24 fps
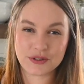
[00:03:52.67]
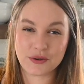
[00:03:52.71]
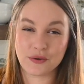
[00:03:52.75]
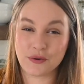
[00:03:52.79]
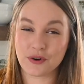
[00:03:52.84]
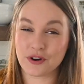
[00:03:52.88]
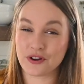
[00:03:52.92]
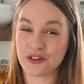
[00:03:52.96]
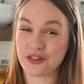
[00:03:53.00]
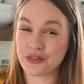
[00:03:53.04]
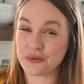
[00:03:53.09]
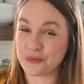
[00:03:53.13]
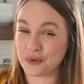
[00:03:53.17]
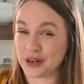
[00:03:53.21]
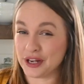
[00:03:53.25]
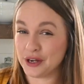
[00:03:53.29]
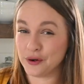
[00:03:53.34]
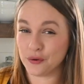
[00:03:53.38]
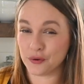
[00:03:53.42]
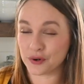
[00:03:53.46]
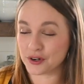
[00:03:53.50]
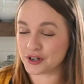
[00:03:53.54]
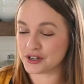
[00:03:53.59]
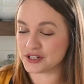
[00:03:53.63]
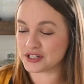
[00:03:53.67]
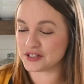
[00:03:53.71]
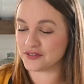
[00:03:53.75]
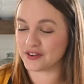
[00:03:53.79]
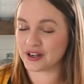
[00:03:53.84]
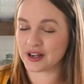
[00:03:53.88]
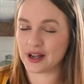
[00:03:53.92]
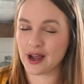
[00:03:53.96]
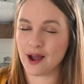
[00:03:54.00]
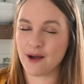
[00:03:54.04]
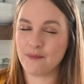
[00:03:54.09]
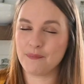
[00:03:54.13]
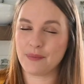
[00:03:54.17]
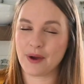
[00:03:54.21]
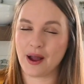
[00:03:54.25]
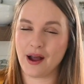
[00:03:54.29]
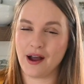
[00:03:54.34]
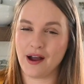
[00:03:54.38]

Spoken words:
or 3/4 of a cup